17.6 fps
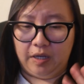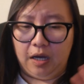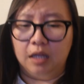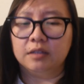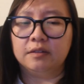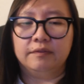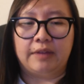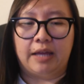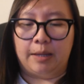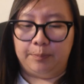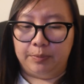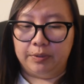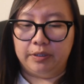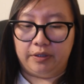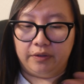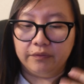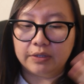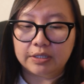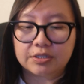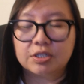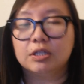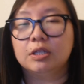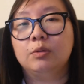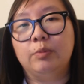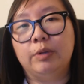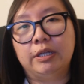all of that, but
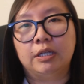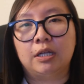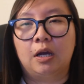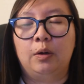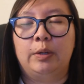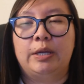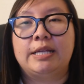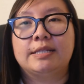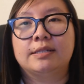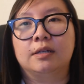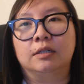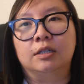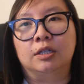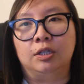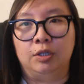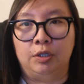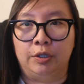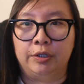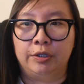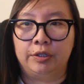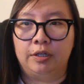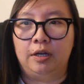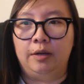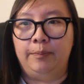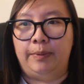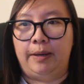eventually we know he's gonna learn
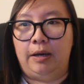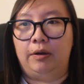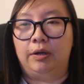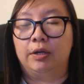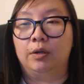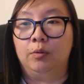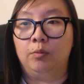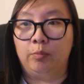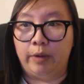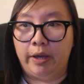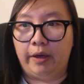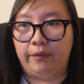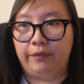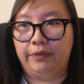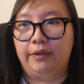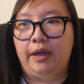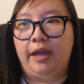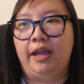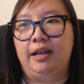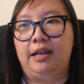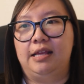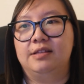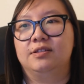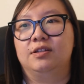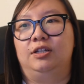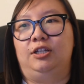about her wealth, and
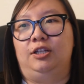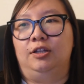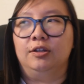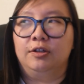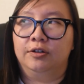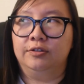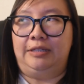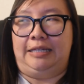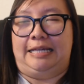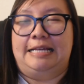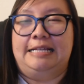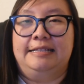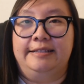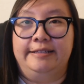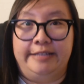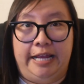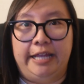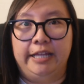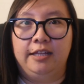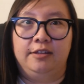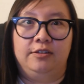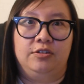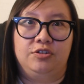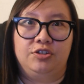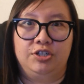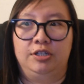he's gonna learn that he's
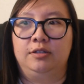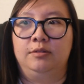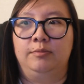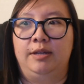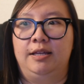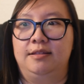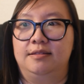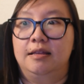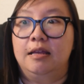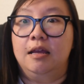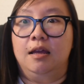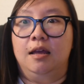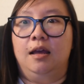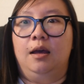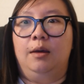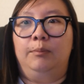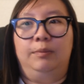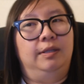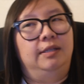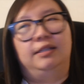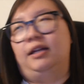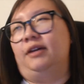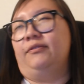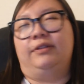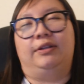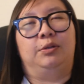dating the chairman's
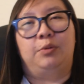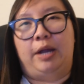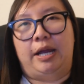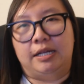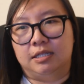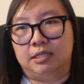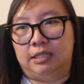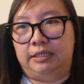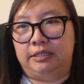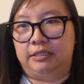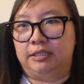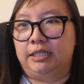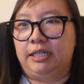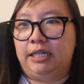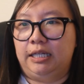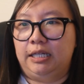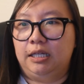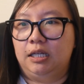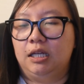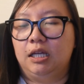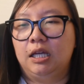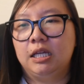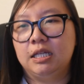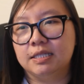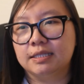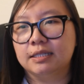beloved granddaughter.
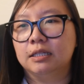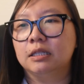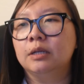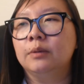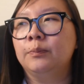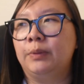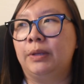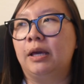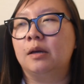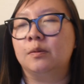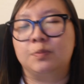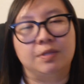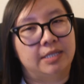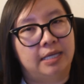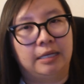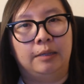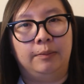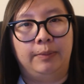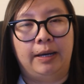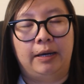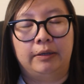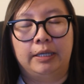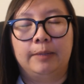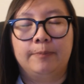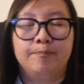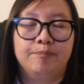He's gonna be upset
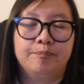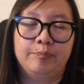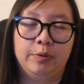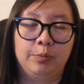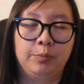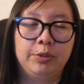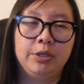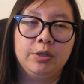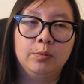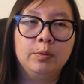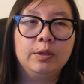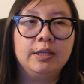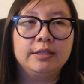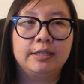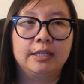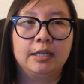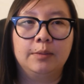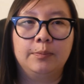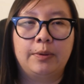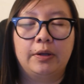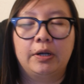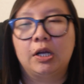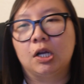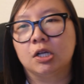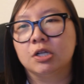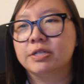about it, but when you really think
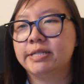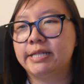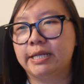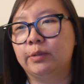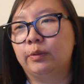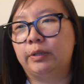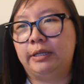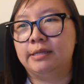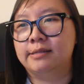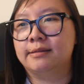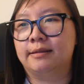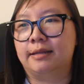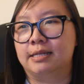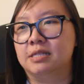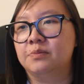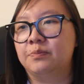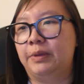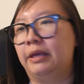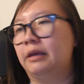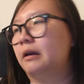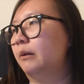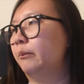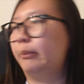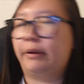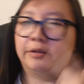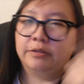about it, her secret isn't as big
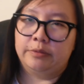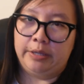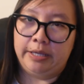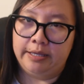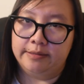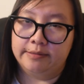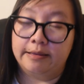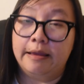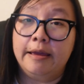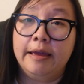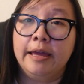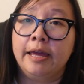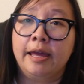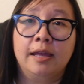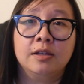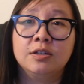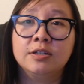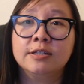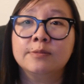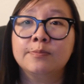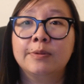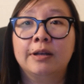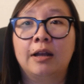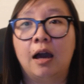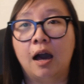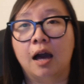compared to his, and she's
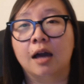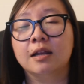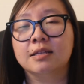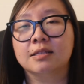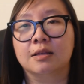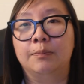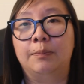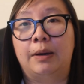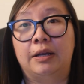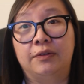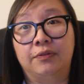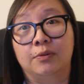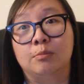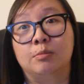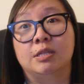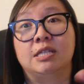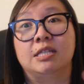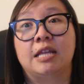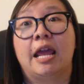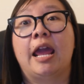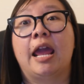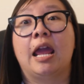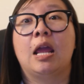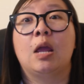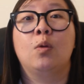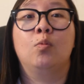been honest about it from
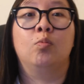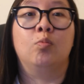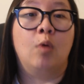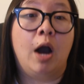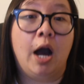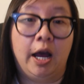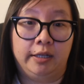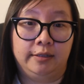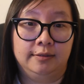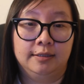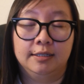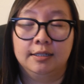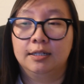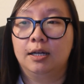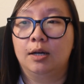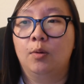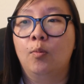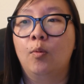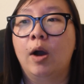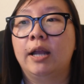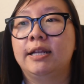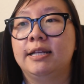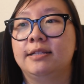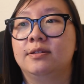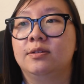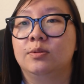day one,
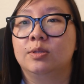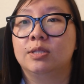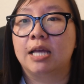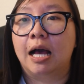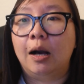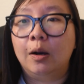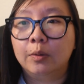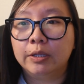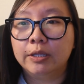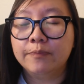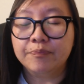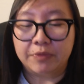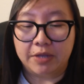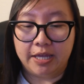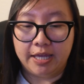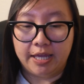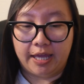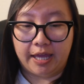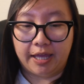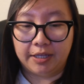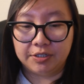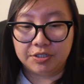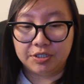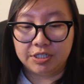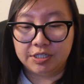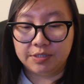wanting to tell him,
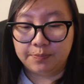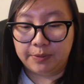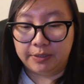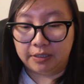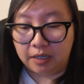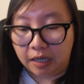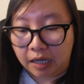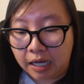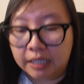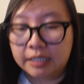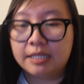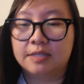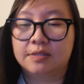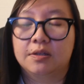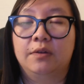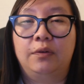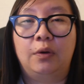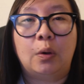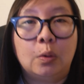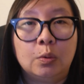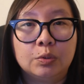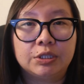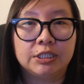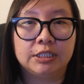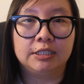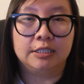and she's been honest of
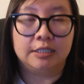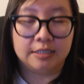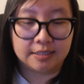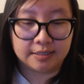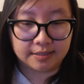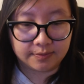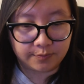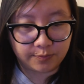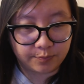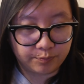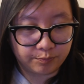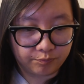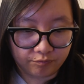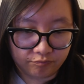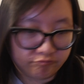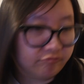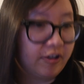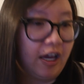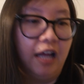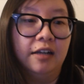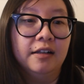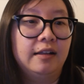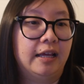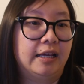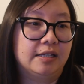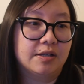who she is, kind
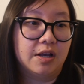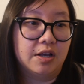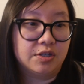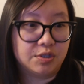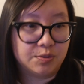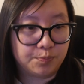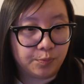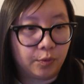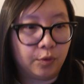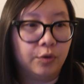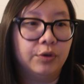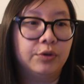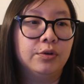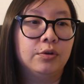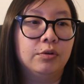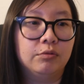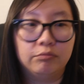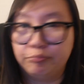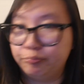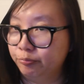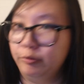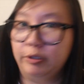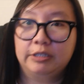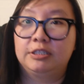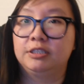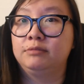of like a spoiled
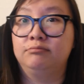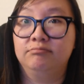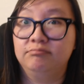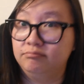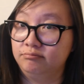rich